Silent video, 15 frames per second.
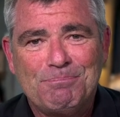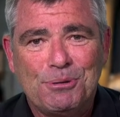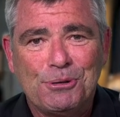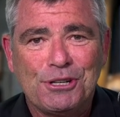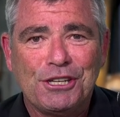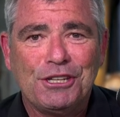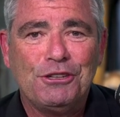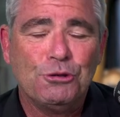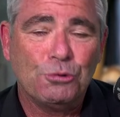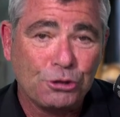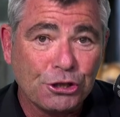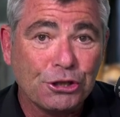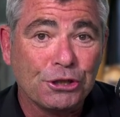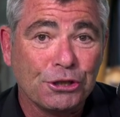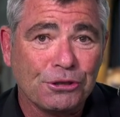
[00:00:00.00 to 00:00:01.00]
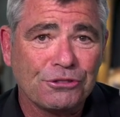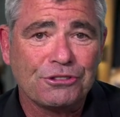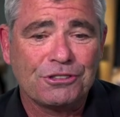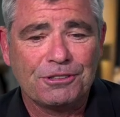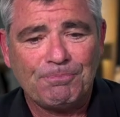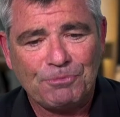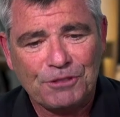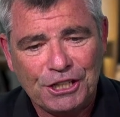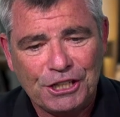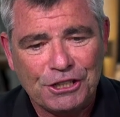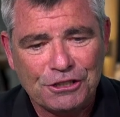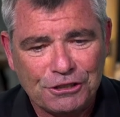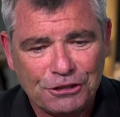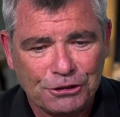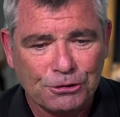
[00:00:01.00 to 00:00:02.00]
putting your girls
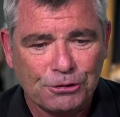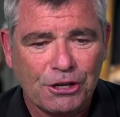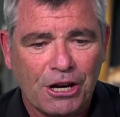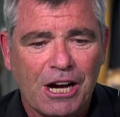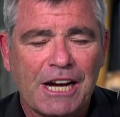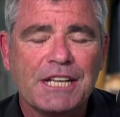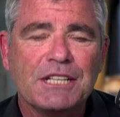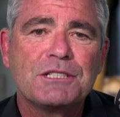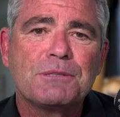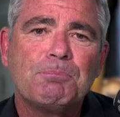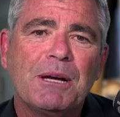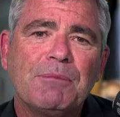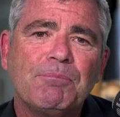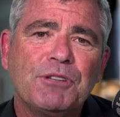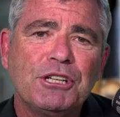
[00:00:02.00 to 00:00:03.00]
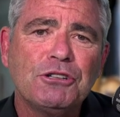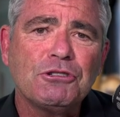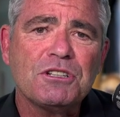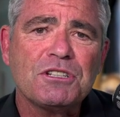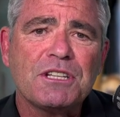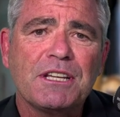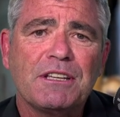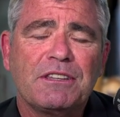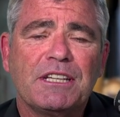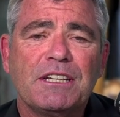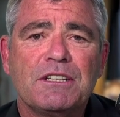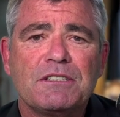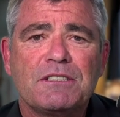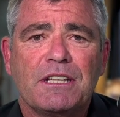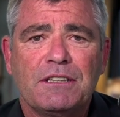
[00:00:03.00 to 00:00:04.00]
in girl guides. But the interesting thing
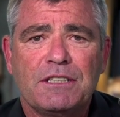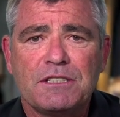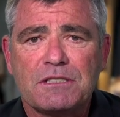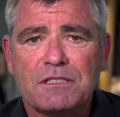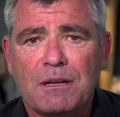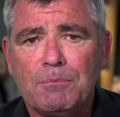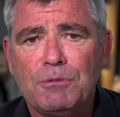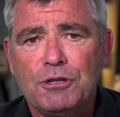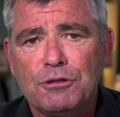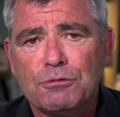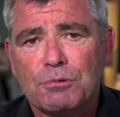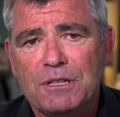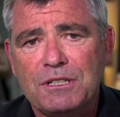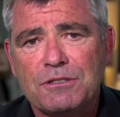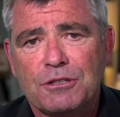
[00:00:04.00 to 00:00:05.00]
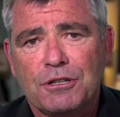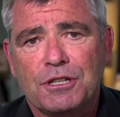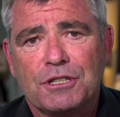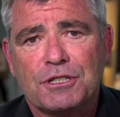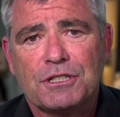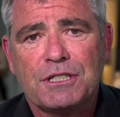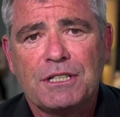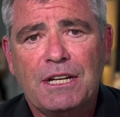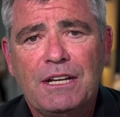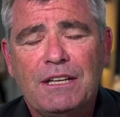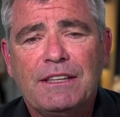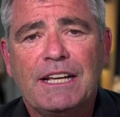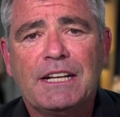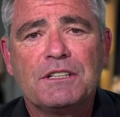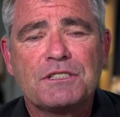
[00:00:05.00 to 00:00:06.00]
is that there's some new research
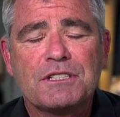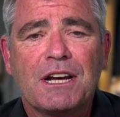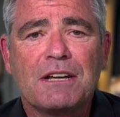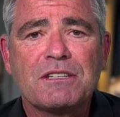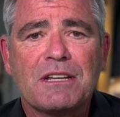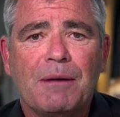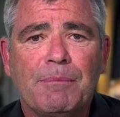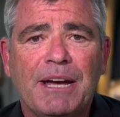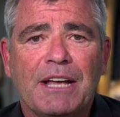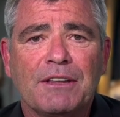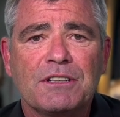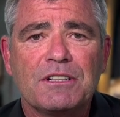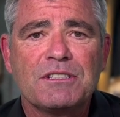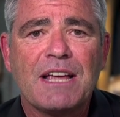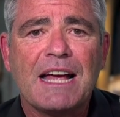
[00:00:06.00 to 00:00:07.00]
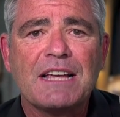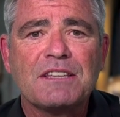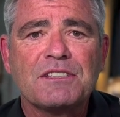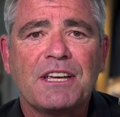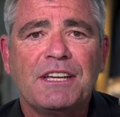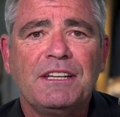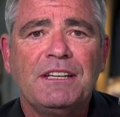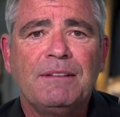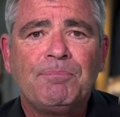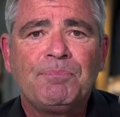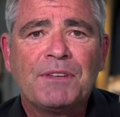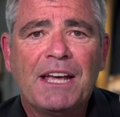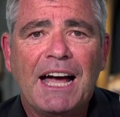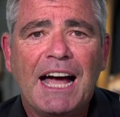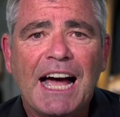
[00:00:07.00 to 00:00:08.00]
that has just come out that is asking,
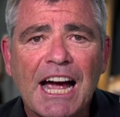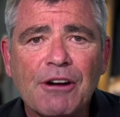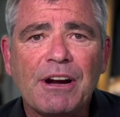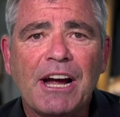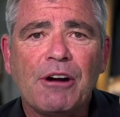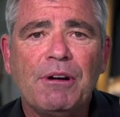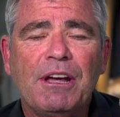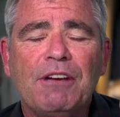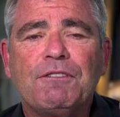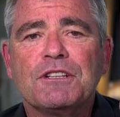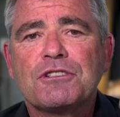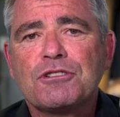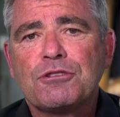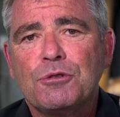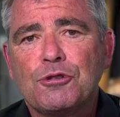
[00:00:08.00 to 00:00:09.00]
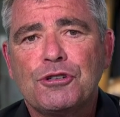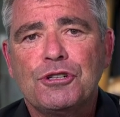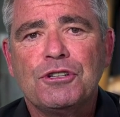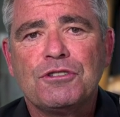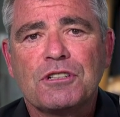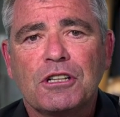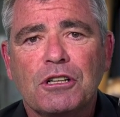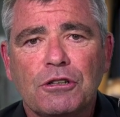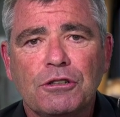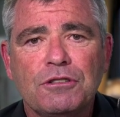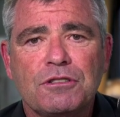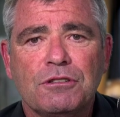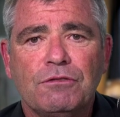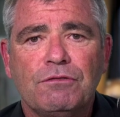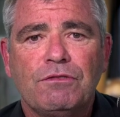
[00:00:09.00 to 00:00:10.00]
are our efforts to introduce
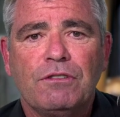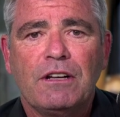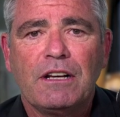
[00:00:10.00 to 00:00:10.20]
inclusive